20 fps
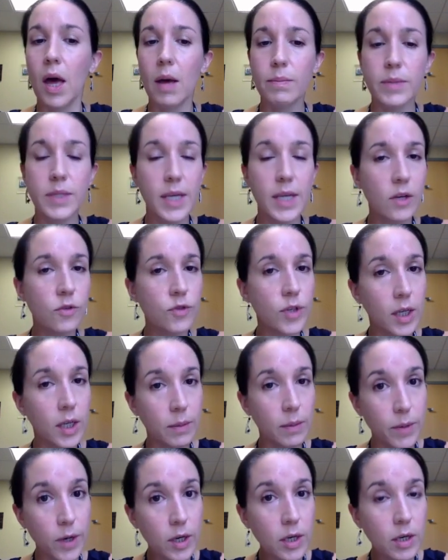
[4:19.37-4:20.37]
secondary
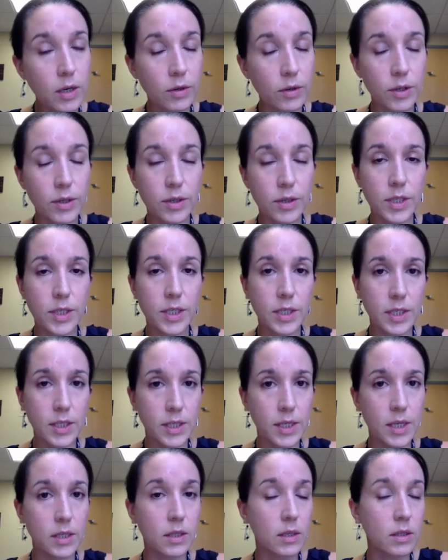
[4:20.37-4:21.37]
glomerular
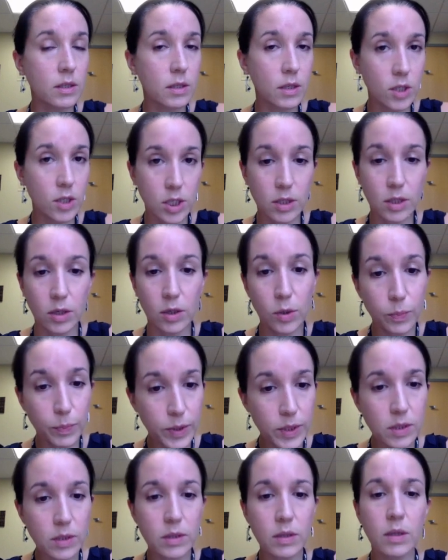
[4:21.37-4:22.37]
diseases such as
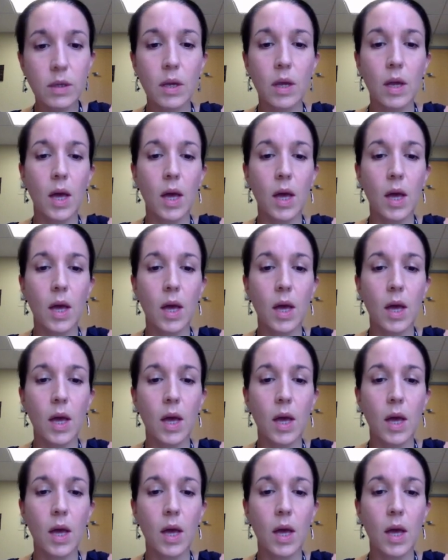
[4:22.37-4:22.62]
lupus.